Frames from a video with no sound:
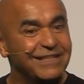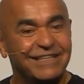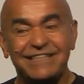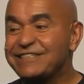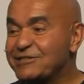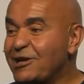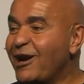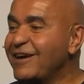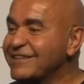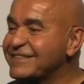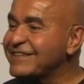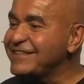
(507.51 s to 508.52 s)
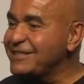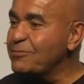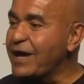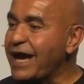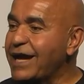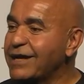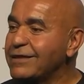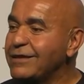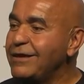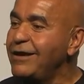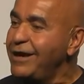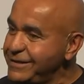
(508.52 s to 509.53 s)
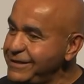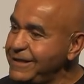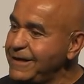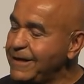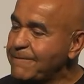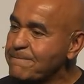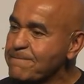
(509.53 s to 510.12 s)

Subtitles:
is not such a bad idea.